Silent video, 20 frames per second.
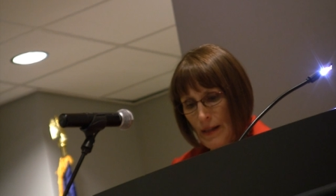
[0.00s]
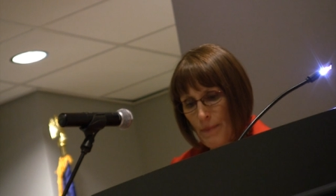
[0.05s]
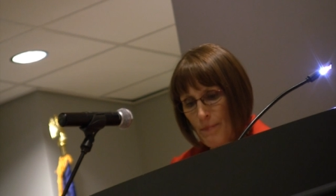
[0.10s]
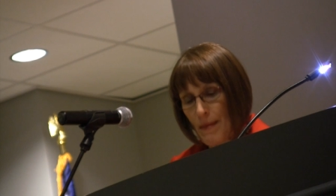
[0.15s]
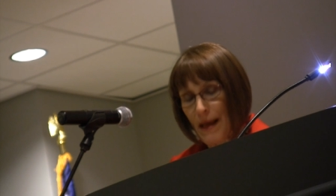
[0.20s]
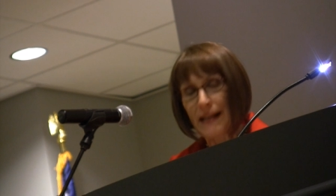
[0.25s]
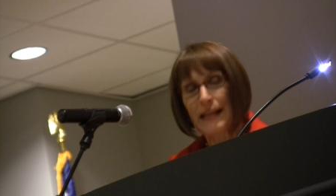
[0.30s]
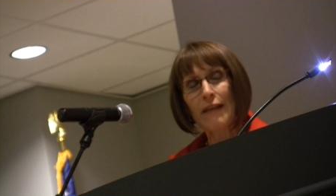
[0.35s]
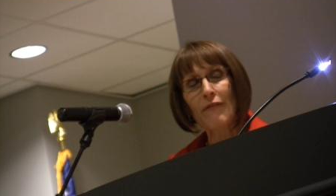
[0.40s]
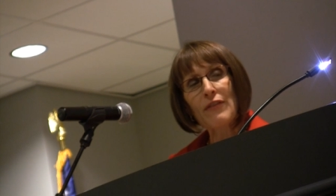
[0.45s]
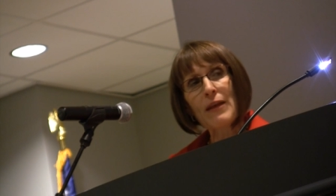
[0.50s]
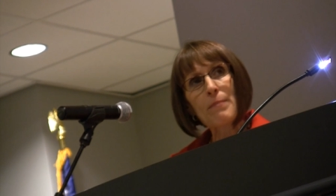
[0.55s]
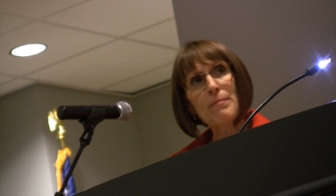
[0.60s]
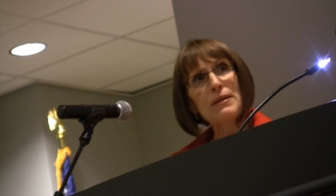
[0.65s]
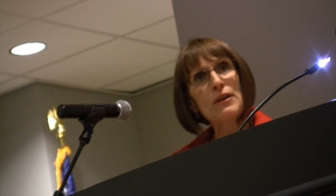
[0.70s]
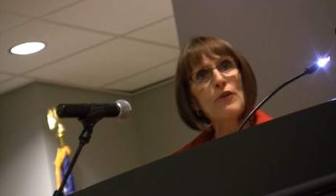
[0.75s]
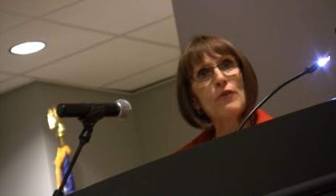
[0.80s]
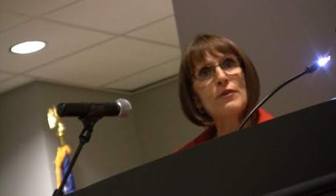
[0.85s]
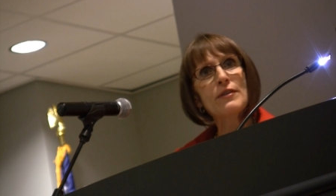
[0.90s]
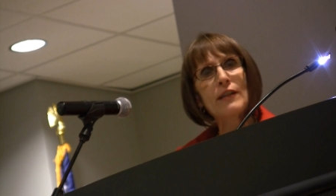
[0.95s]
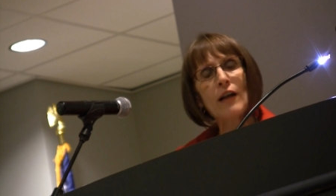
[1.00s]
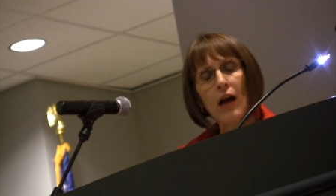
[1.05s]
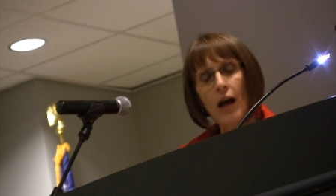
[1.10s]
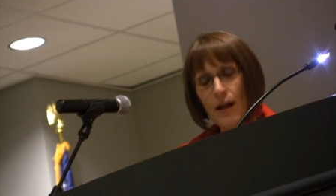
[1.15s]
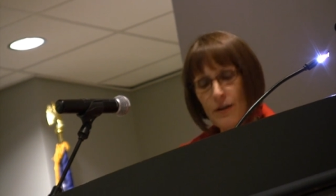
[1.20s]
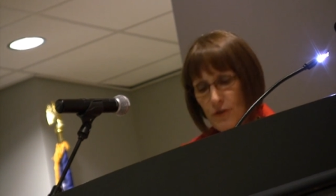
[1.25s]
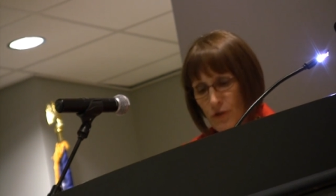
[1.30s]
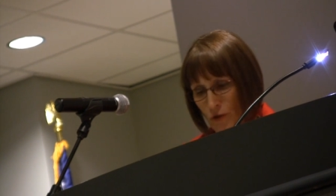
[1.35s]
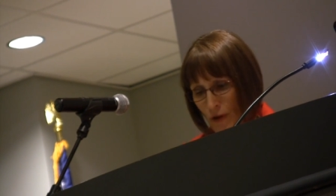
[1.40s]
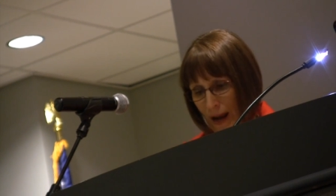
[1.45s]
Many of them use
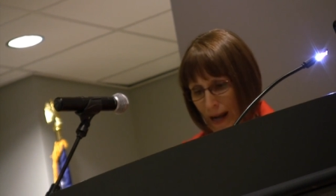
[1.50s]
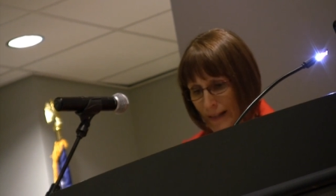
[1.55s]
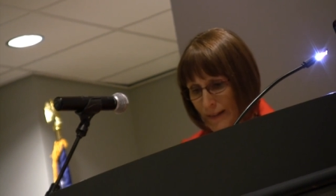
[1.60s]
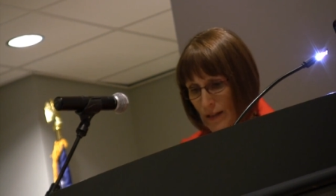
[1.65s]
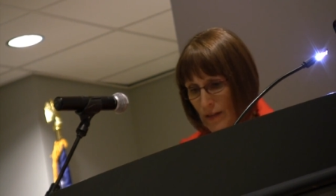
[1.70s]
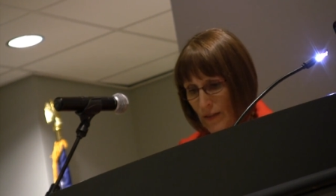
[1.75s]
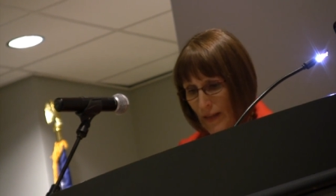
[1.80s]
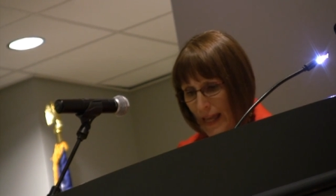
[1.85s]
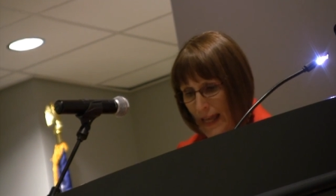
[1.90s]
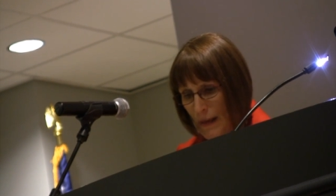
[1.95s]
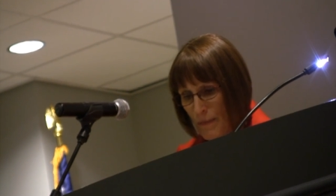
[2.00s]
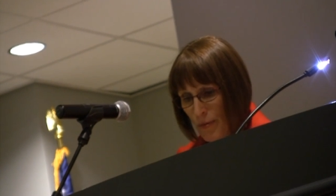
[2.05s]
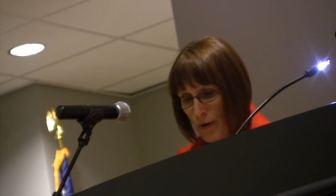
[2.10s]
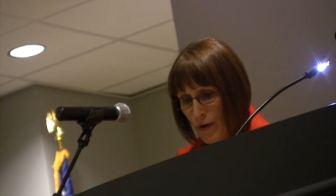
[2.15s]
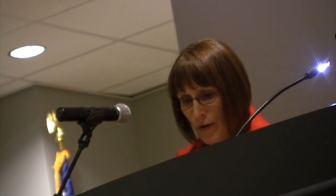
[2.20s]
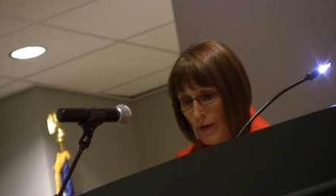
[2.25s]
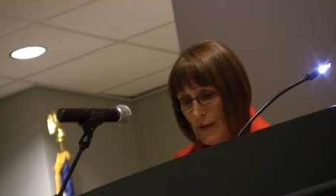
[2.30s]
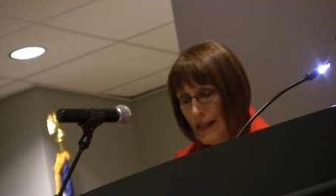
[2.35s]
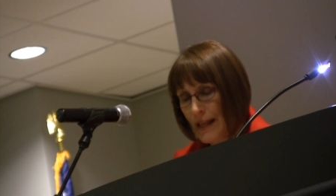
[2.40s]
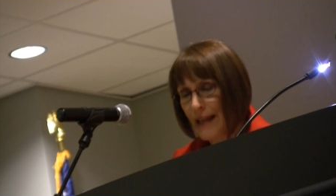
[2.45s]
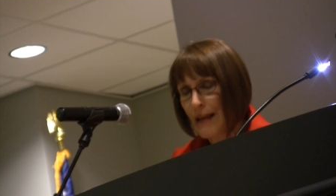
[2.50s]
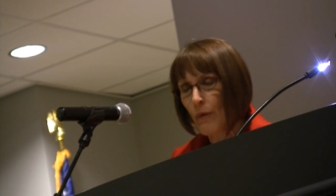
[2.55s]
contract labor.